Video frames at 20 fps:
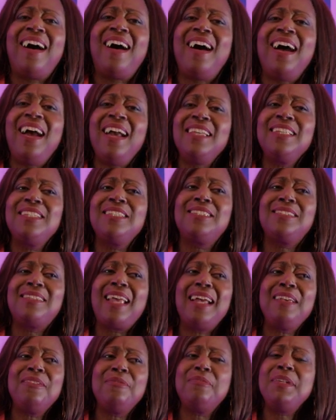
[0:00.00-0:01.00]
I
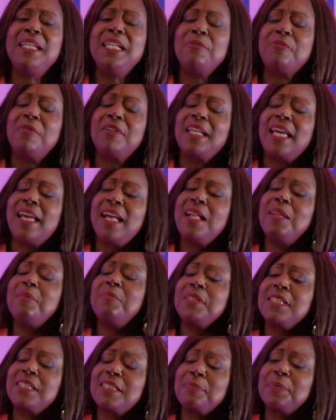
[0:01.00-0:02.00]
really want to
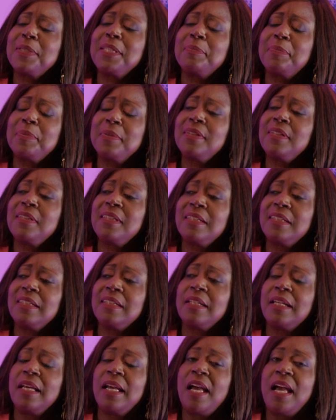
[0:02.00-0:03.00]
help these people.
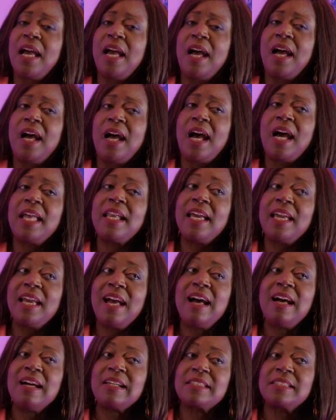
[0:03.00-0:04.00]
And I
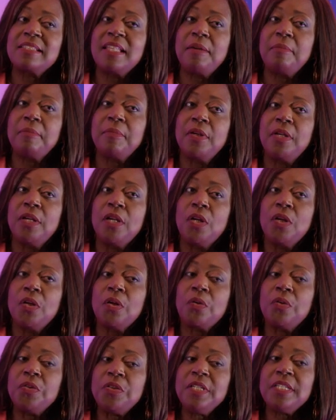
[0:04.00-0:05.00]
asked them,
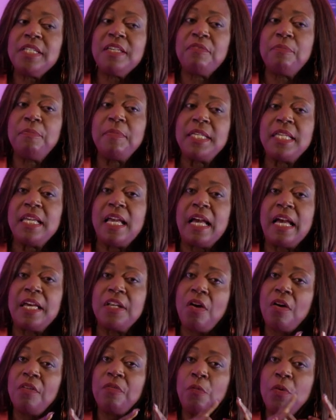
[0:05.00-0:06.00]
could you give me
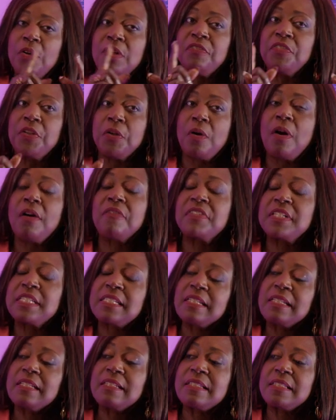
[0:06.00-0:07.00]
one of your
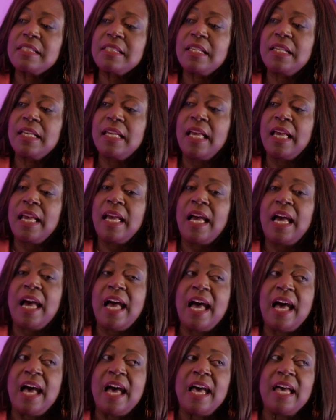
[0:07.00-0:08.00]
offices?
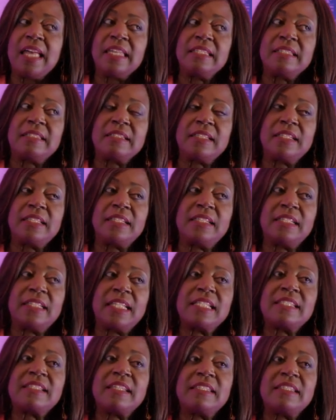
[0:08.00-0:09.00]
And
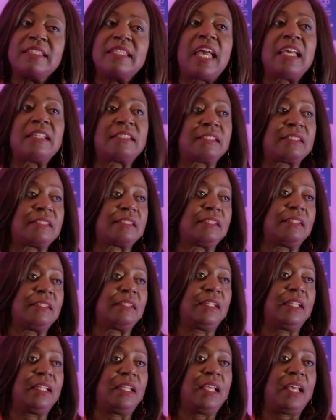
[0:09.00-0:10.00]
they said yes.
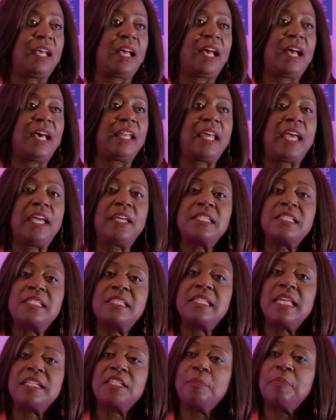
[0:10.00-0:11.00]
And I
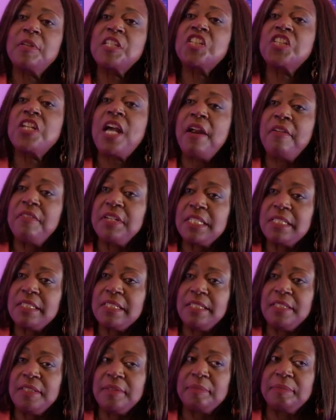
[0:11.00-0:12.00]
set up a
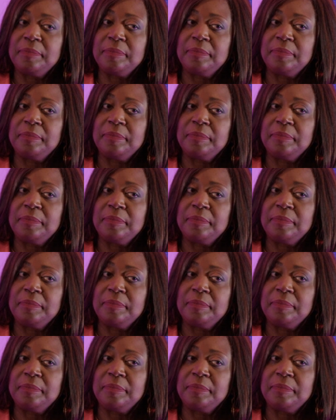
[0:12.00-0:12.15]
charity